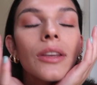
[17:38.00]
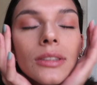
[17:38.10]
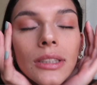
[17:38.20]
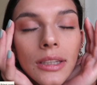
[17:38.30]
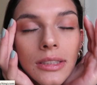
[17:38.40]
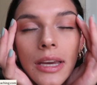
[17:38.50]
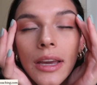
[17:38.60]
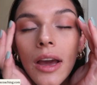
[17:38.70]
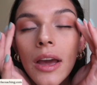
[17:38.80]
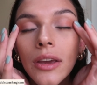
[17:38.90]
you see it's
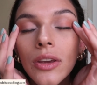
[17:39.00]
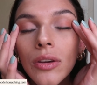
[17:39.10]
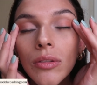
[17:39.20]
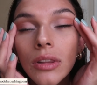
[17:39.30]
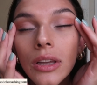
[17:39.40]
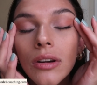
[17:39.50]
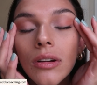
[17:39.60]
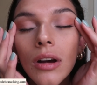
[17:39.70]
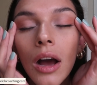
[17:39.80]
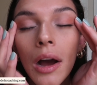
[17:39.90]
like a cute
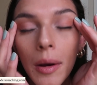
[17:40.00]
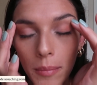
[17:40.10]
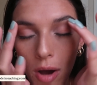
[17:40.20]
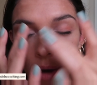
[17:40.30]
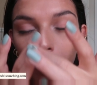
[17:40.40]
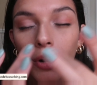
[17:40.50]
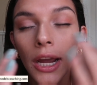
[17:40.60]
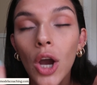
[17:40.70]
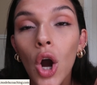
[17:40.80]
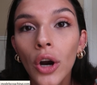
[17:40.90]
little
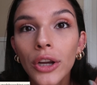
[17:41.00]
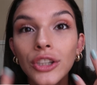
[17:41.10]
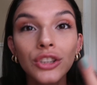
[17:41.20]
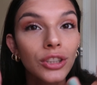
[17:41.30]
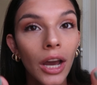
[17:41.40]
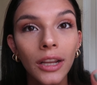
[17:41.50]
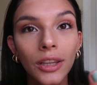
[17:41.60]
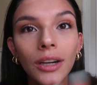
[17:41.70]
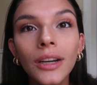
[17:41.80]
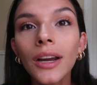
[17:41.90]
ombre orange kind of
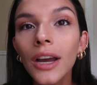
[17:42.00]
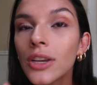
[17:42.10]
look.